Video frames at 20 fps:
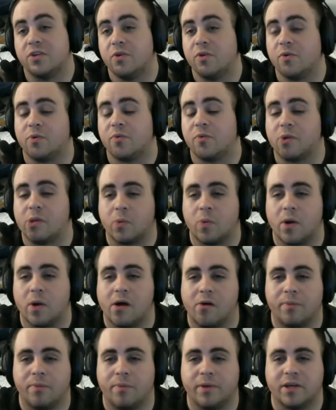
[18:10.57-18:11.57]
They do it really
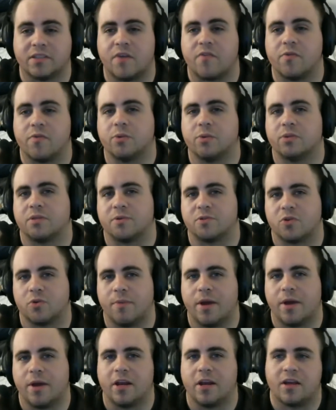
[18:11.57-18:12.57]
well because everyone's supposed
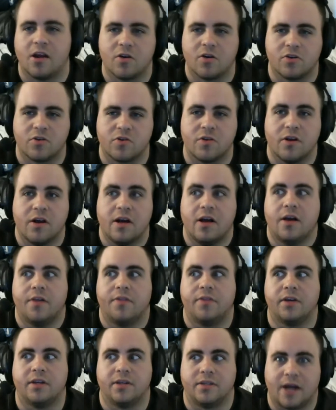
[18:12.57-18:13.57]
to remain in character
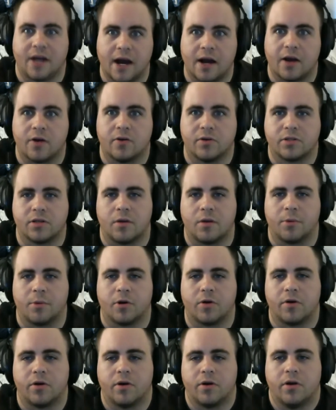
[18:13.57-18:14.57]
the entire
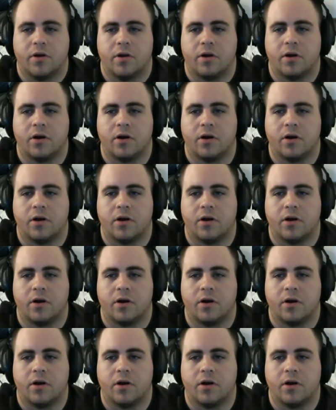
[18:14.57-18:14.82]
summer.